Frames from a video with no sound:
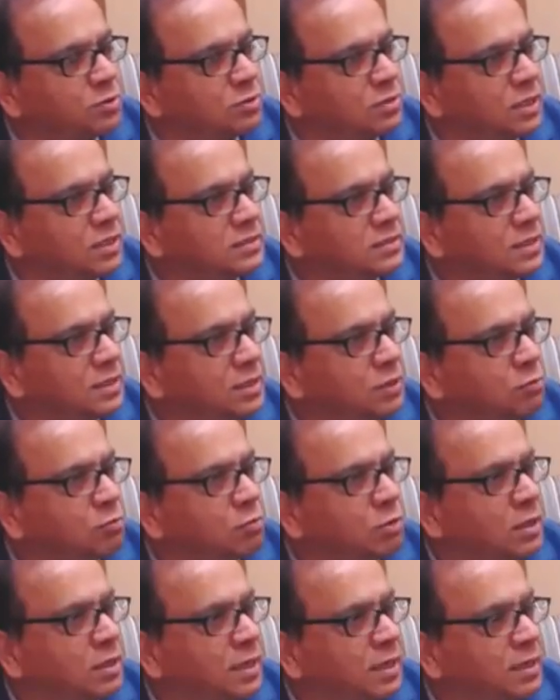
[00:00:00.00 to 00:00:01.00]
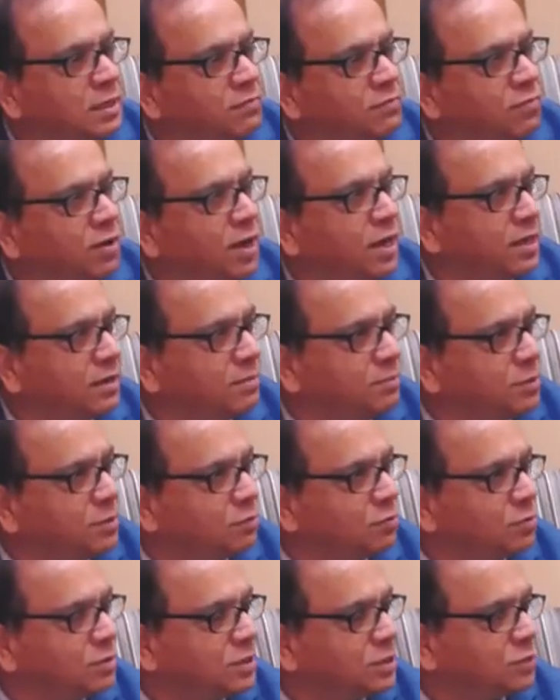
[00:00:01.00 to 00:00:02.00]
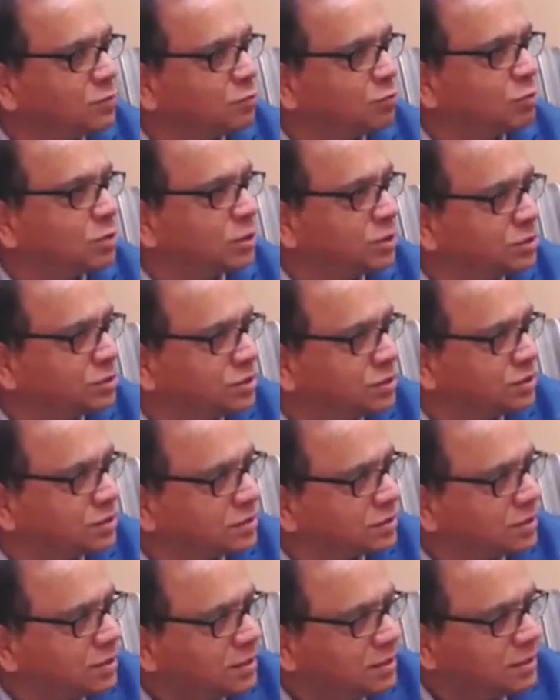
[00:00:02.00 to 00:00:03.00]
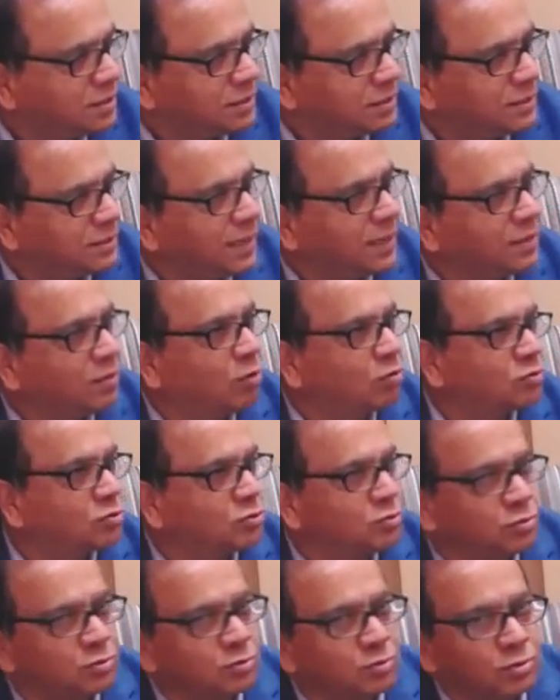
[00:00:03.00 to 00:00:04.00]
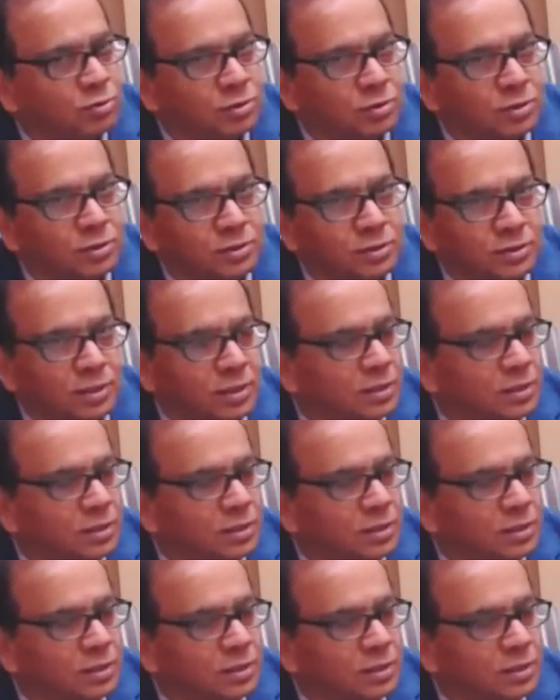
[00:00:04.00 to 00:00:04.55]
there is a nuclear divide between the two countries. That also the